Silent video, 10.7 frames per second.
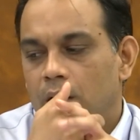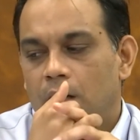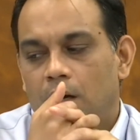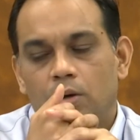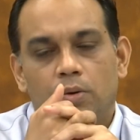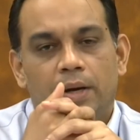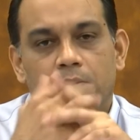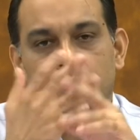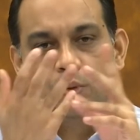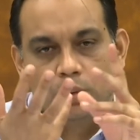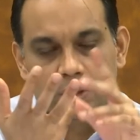How do I
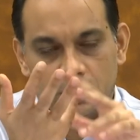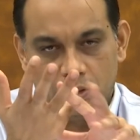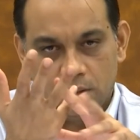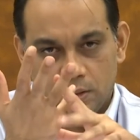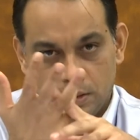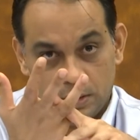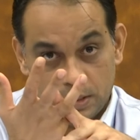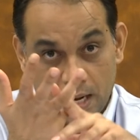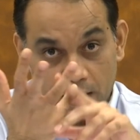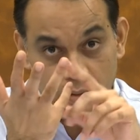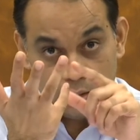improve this? Is
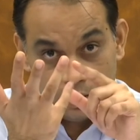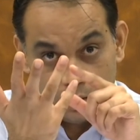that,